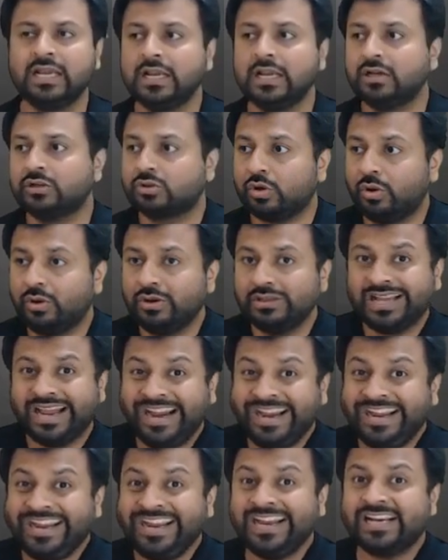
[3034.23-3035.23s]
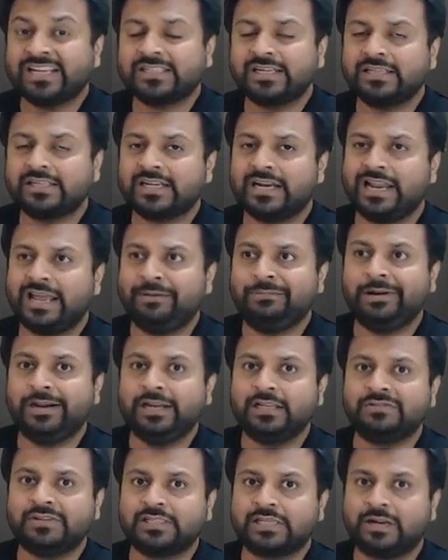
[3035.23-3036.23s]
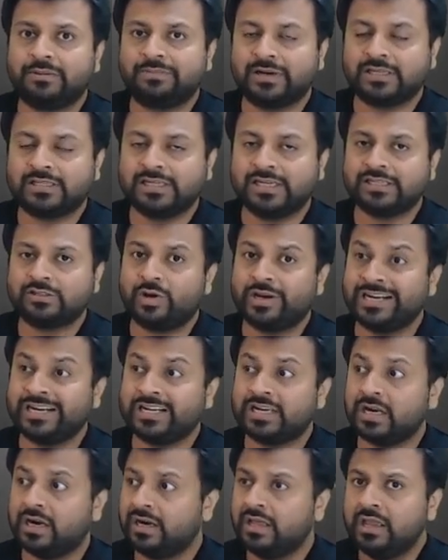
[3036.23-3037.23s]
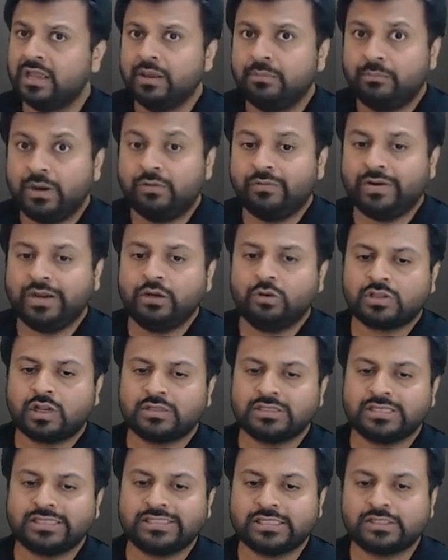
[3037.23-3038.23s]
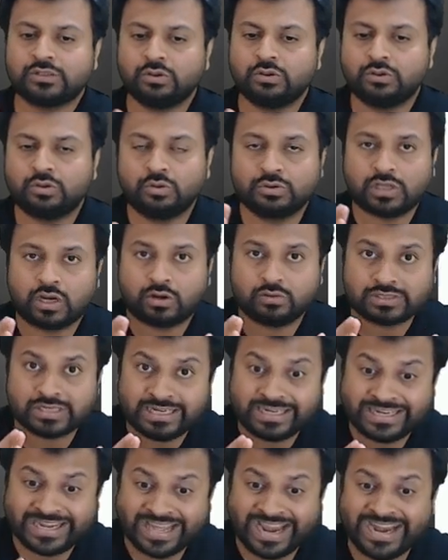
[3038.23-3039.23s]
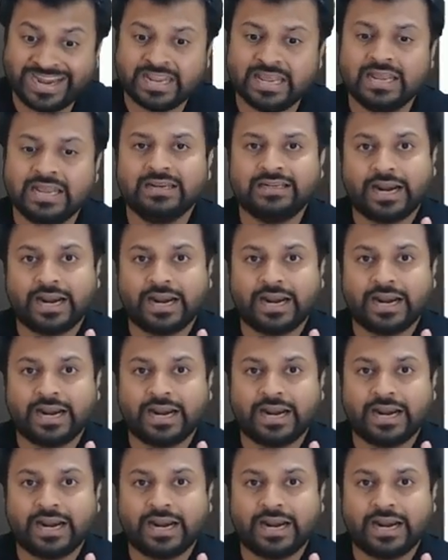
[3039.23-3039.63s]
So any assets and liabilities which are purchased or incurred between 2006 to 2010,